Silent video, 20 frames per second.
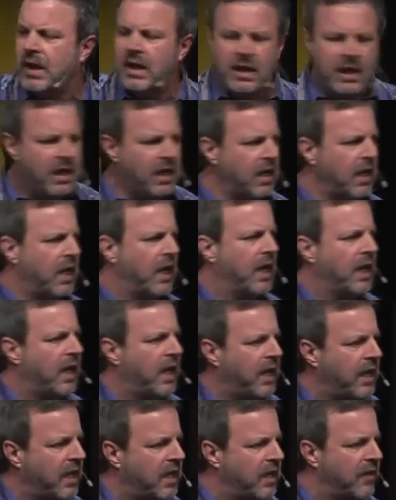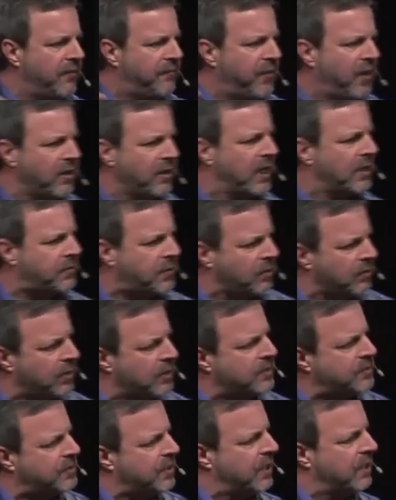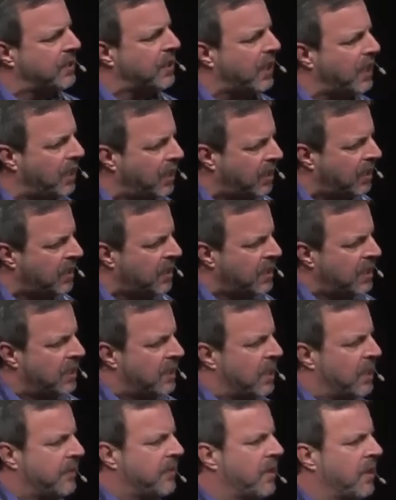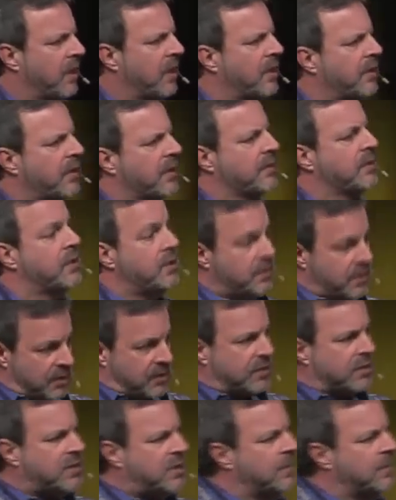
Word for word: and I, I and I felt like the Lord said I. Uh, uh, and this